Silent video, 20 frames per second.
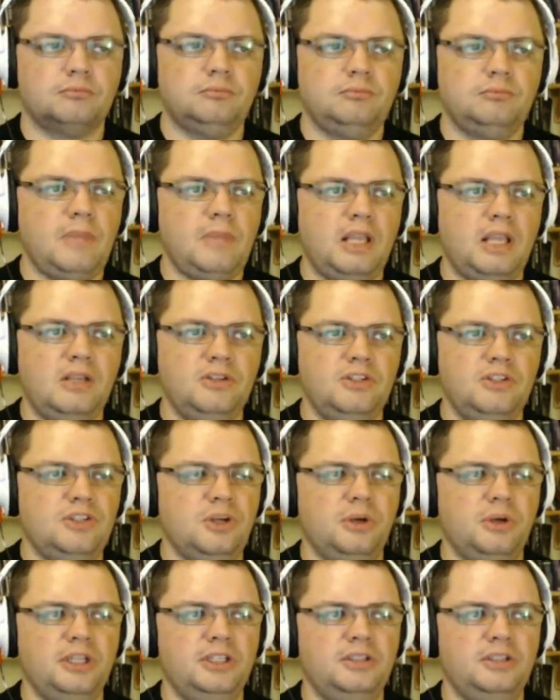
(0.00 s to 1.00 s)
Yeah.
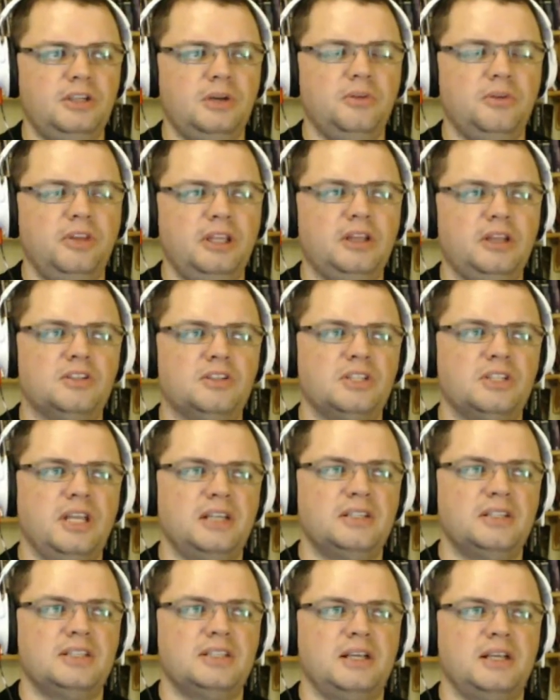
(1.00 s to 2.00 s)
So I don't think there's
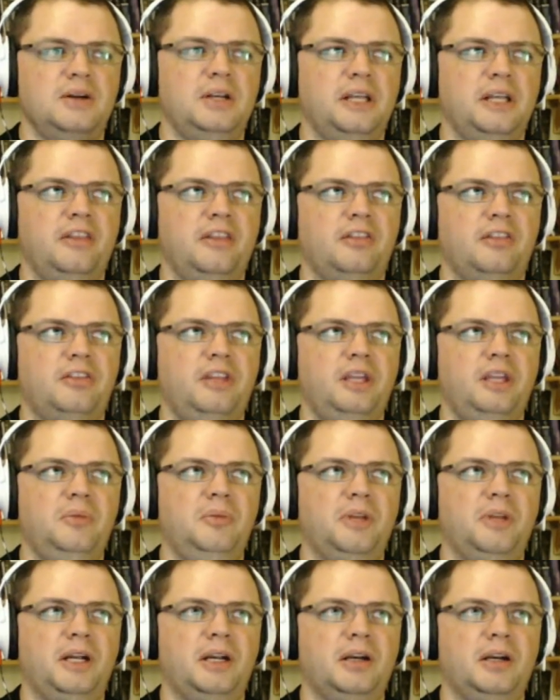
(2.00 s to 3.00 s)
necessarily a theme
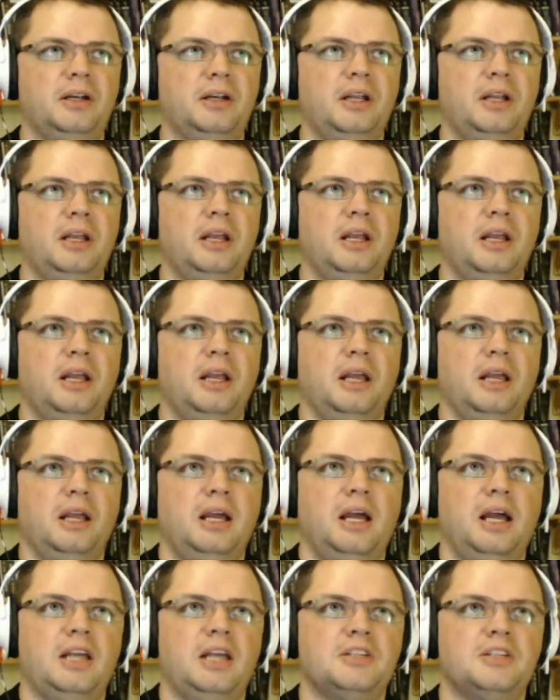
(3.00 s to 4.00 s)
there
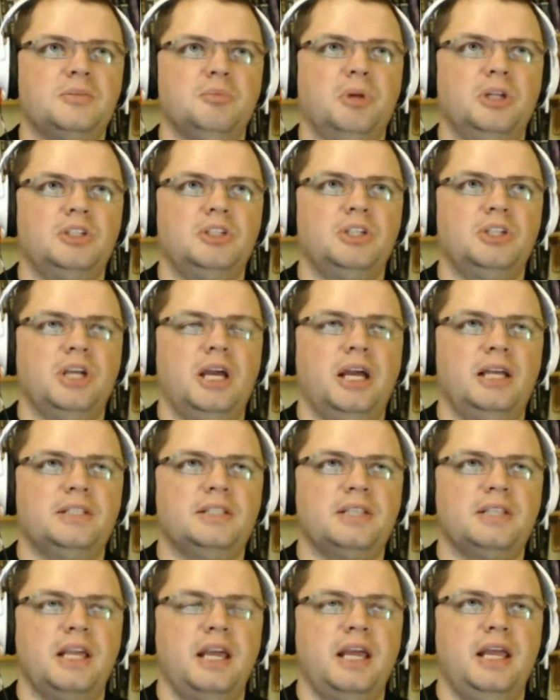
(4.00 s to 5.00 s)
as much
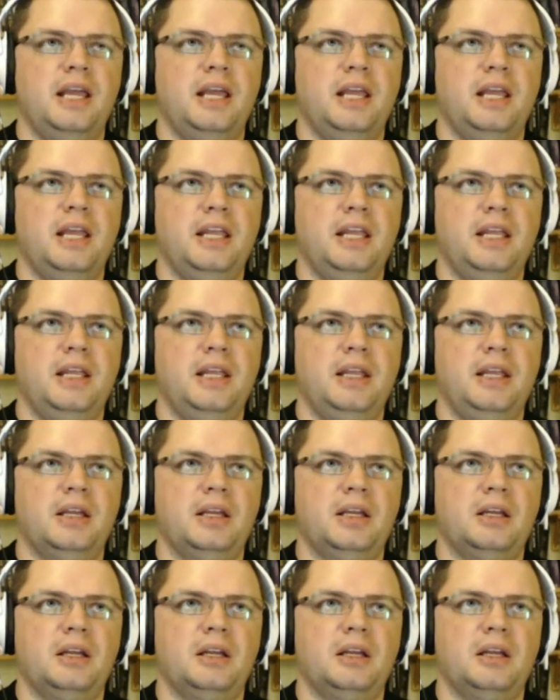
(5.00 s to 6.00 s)
as a
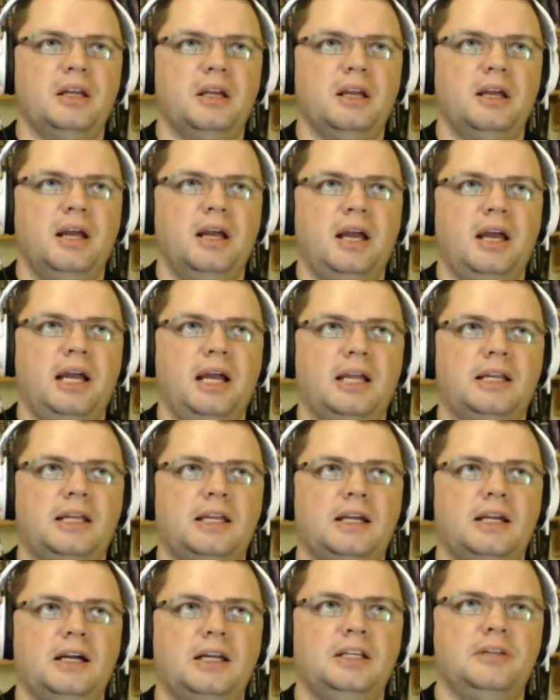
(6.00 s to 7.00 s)

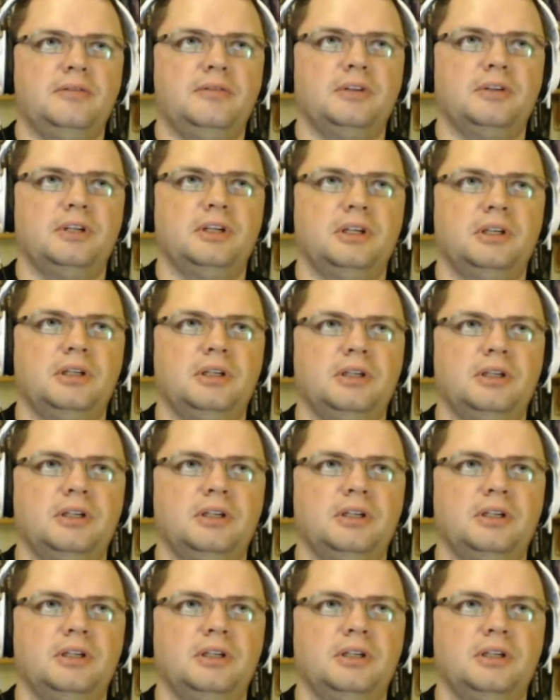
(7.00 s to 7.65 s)
kind of a,